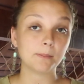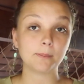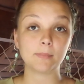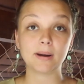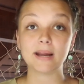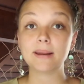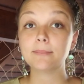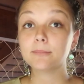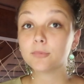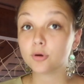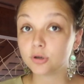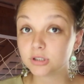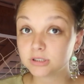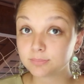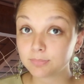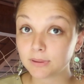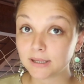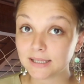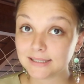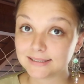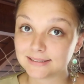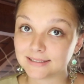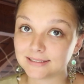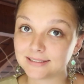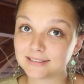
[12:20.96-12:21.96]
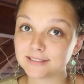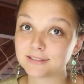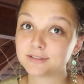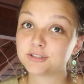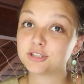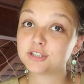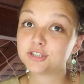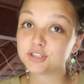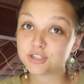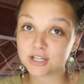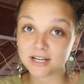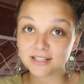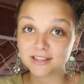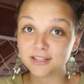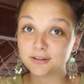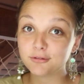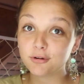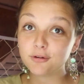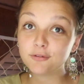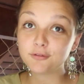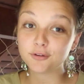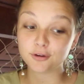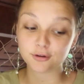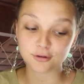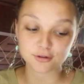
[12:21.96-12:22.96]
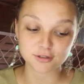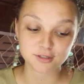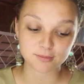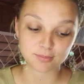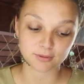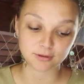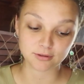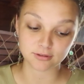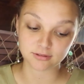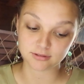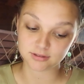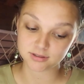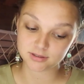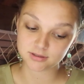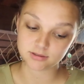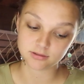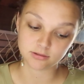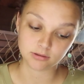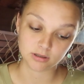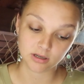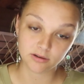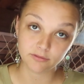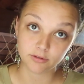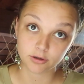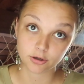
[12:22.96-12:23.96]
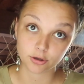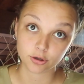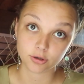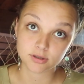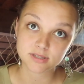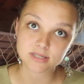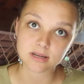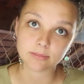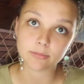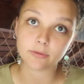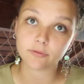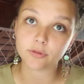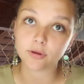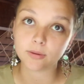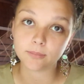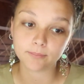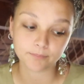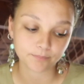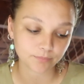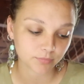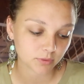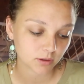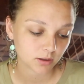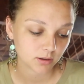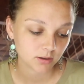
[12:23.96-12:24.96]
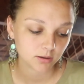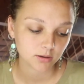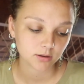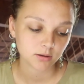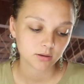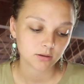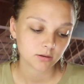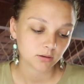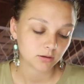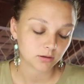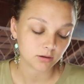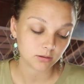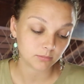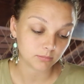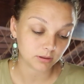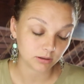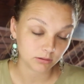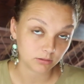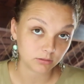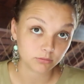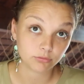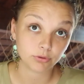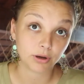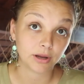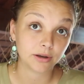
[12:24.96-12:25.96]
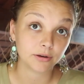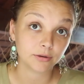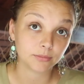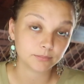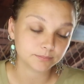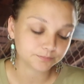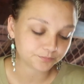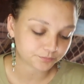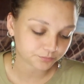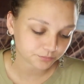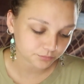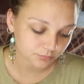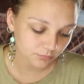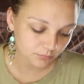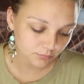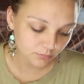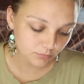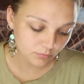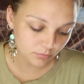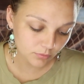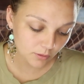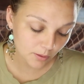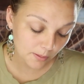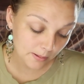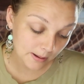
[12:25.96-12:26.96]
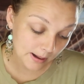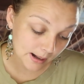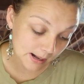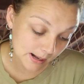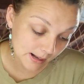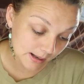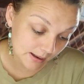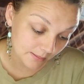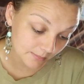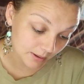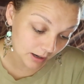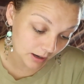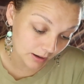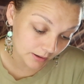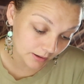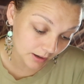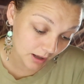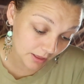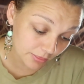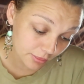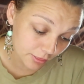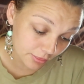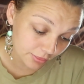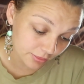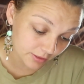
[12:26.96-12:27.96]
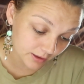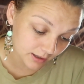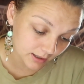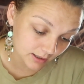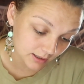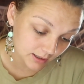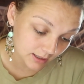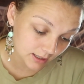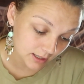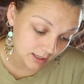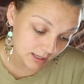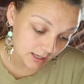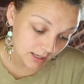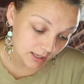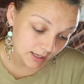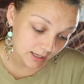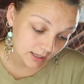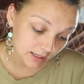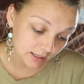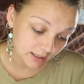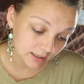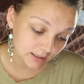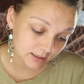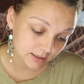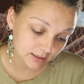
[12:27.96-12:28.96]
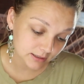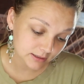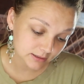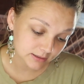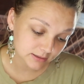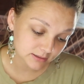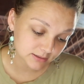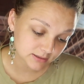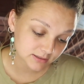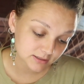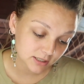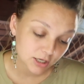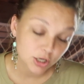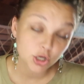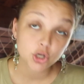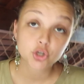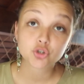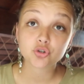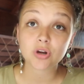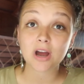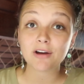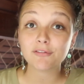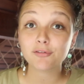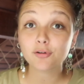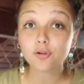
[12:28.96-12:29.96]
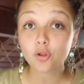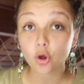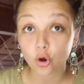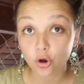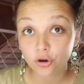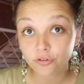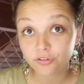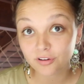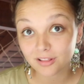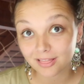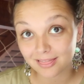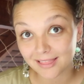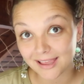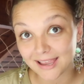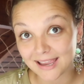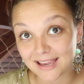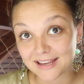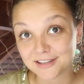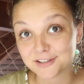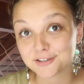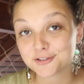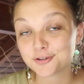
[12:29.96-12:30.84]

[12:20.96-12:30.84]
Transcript: In most places, just check the reviews, because you never know, some of them can be random. Another thing is travel overland.